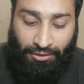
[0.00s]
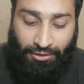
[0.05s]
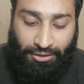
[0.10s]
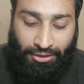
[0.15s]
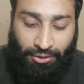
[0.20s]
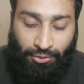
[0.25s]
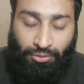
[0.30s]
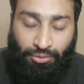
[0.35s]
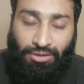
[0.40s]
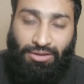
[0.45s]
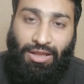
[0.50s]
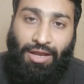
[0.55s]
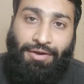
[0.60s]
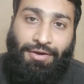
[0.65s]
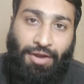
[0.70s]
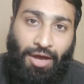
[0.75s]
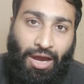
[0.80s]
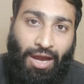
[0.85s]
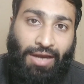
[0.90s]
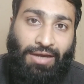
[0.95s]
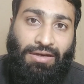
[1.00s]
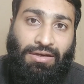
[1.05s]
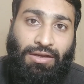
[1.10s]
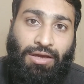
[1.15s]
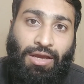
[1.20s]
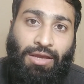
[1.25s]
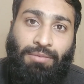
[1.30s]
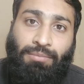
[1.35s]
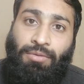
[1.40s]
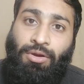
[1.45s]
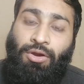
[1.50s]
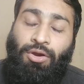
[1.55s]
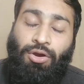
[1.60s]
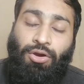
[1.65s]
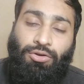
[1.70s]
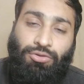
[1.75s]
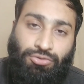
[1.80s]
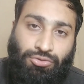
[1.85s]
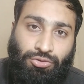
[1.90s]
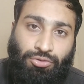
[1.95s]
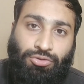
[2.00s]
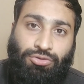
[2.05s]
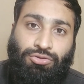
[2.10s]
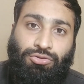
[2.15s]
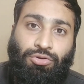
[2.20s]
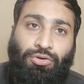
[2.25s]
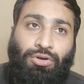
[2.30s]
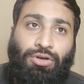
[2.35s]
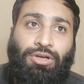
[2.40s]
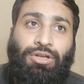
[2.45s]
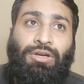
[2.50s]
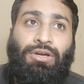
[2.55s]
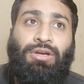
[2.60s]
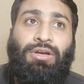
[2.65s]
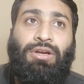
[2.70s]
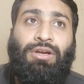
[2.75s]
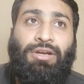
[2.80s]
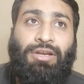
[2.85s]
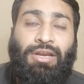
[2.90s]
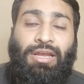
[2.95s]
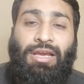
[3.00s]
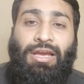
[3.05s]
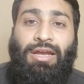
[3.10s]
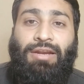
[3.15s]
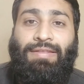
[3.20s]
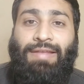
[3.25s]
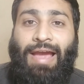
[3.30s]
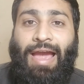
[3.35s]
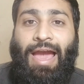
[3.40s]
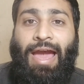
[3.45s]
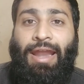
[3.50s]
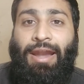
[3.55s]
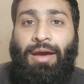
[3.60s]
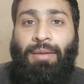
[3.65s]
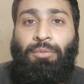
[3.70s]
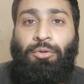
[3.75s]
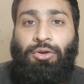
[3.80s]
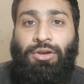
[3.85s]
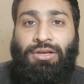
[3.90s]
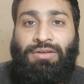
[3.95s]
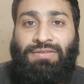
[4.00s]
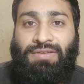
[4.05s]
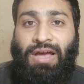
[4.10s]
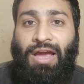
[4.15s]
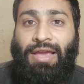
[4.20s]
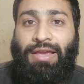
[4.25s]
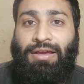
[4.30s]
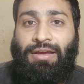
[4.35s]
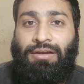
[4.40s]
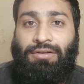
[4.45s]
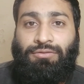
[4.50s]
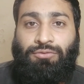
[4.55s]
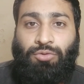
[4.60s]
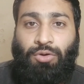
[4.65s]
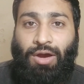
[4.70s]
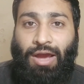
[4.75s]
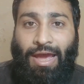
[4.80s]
during the night time, you should trigger the anabolic cycle, so